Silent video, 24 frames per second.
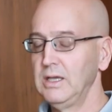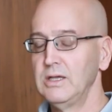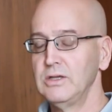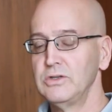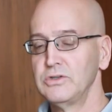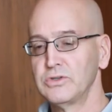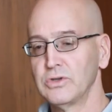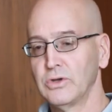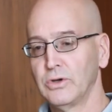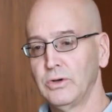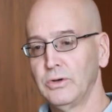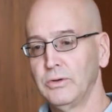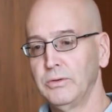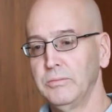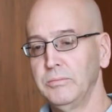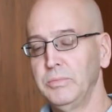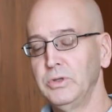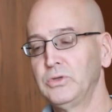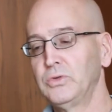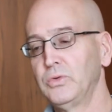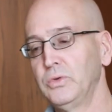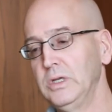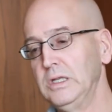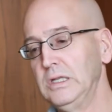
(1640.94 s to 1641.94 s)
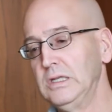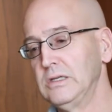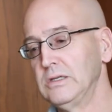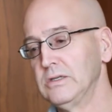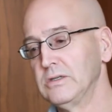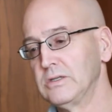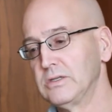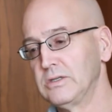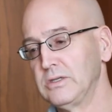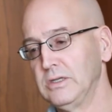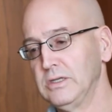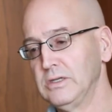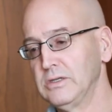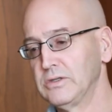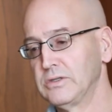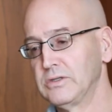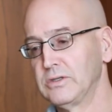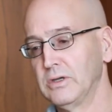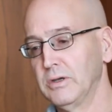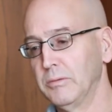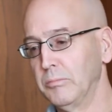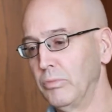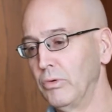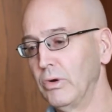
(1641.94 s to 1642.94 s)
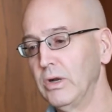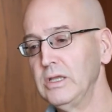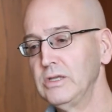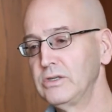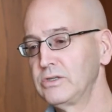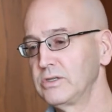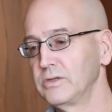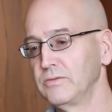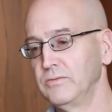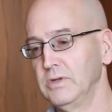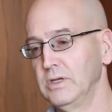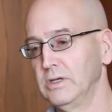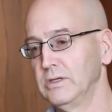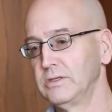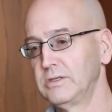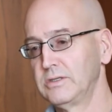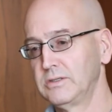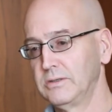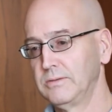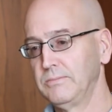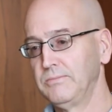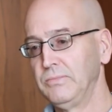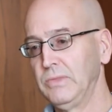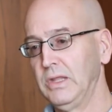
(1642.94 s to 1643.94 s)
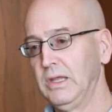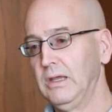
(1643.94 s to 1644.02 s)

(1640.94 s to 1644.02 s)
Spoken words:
So between his abrasiveness